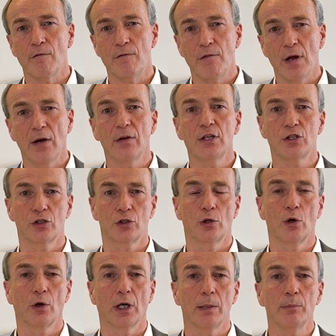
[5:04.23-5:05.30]
very
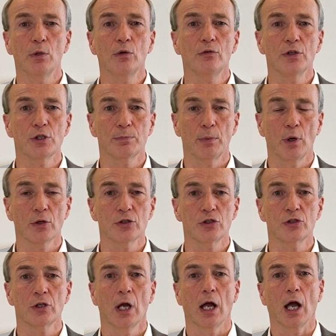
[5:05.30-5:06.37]
strong immune
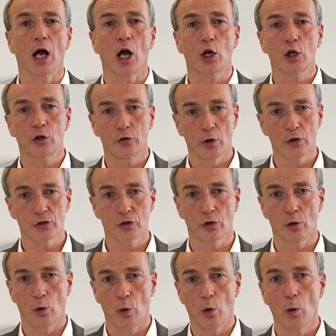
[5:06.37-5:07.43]
response across
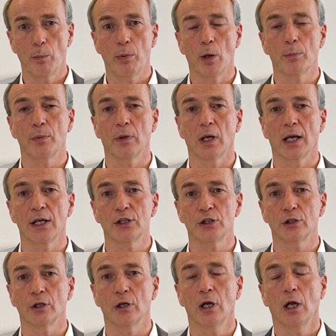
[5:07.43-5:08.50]
the whole
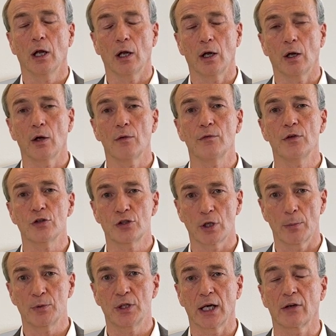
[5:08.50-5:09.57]
population of the
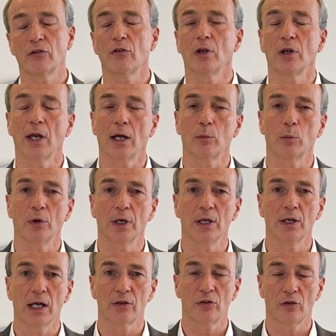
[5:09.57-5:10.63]
subjects that were in
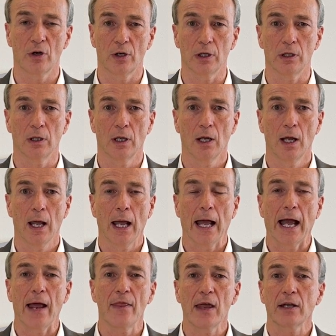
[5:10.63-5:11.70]
that study.
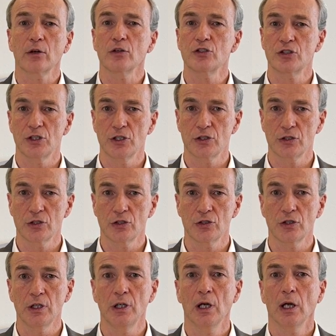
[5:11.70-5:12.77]
And that
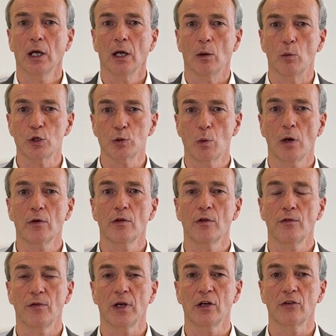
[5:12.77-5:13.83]
consistency was one of the
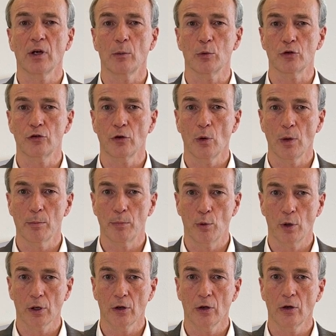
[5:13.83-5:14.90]
things that was so
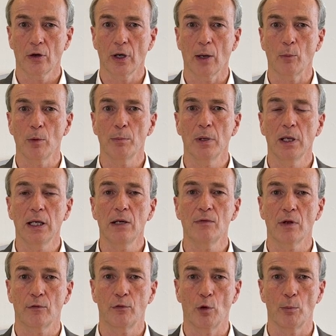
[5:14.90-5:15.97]
important, and we believe
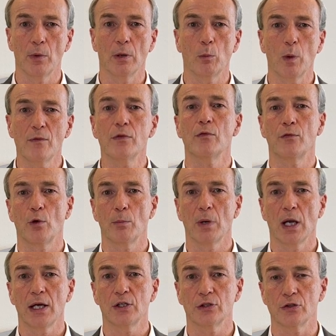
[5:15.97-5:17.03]
that with the
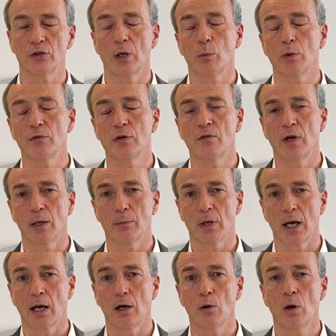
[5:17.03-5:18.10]
formulations that we've developed
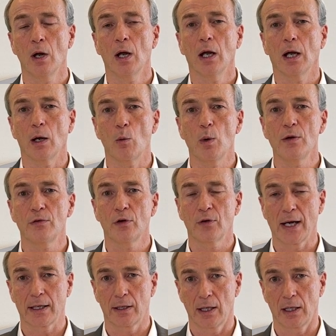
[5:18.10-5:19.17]
now, we've
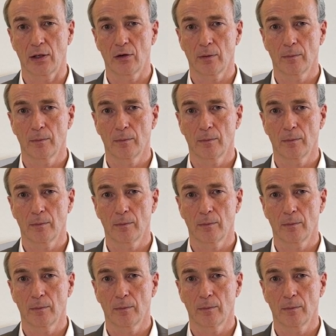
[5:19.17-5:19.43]
cracked that.